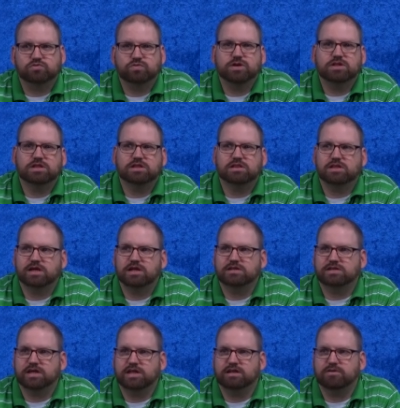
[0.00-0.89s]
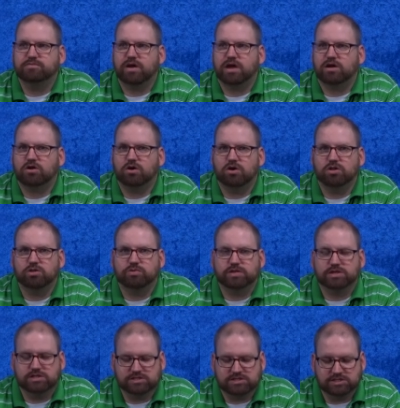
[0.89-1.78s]
really dating back all the
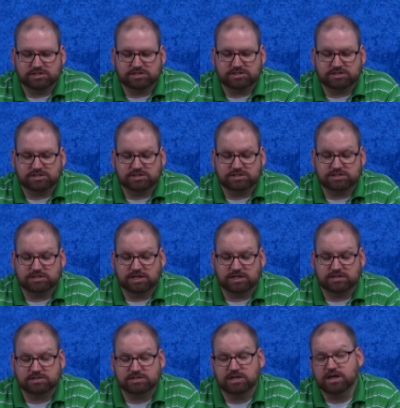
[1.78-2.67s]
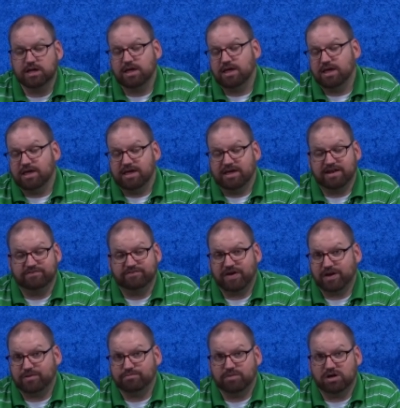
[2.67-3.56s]
way to 1066. And in
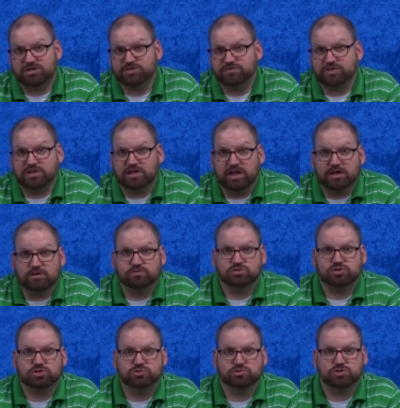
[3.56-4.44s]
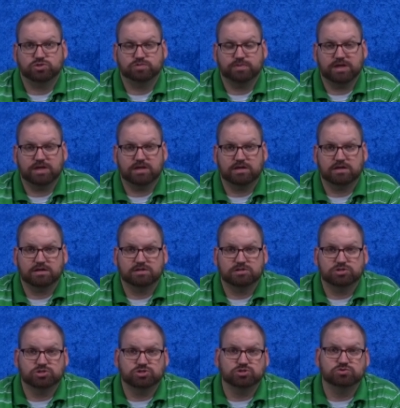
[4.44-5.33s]
fact, much of the language you speak
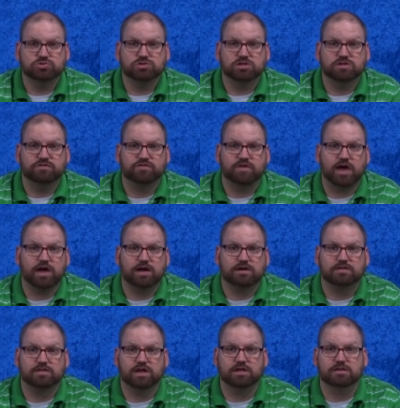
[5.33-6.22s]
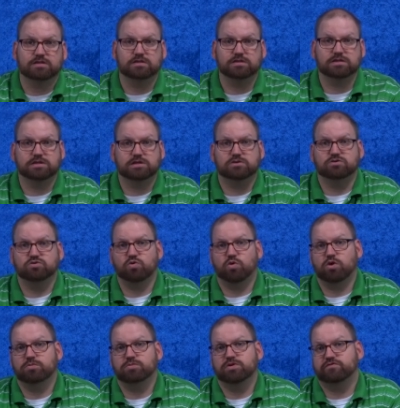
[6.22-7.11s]
is due to the fact that the
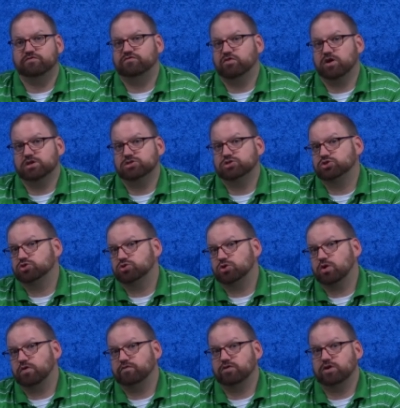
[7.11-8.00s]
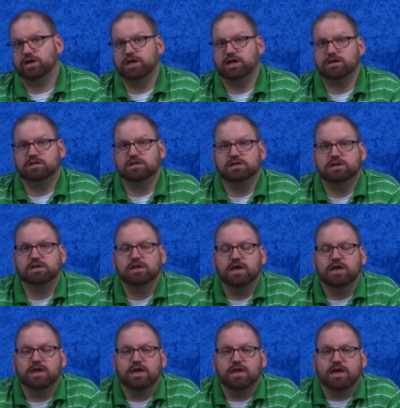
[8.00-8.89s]
Norman French took over England,
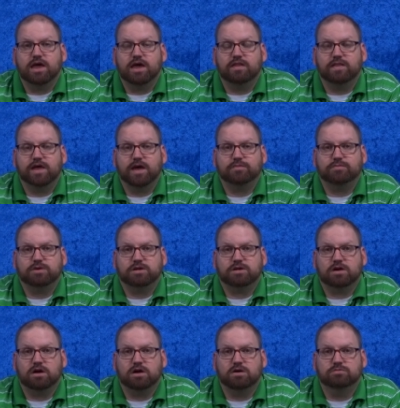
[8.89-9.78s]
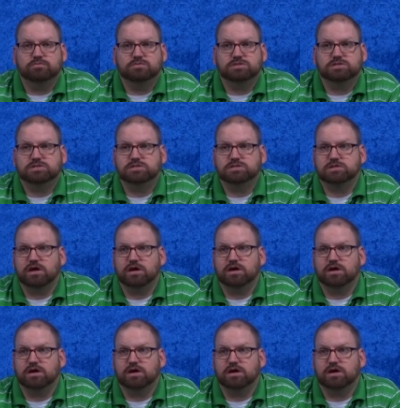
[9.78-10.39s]
and that becomes,